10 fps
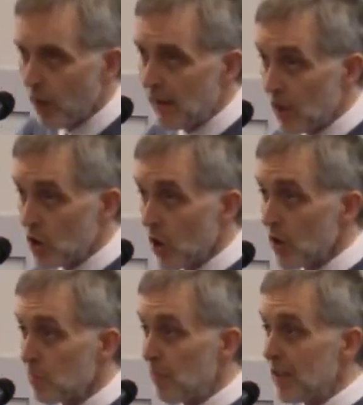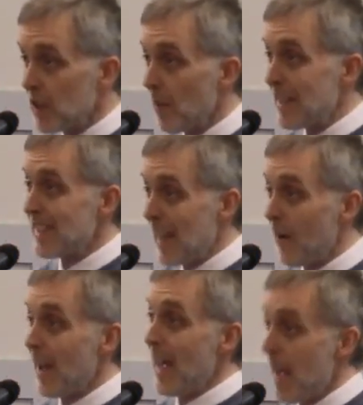following that John has built up is
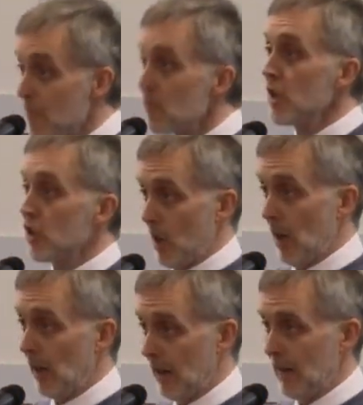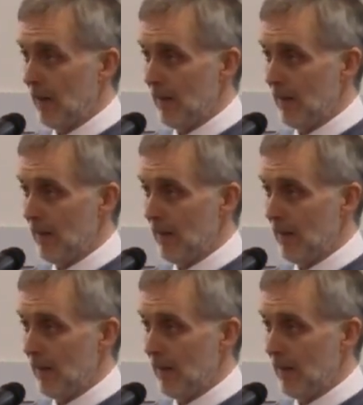now hemorrhaging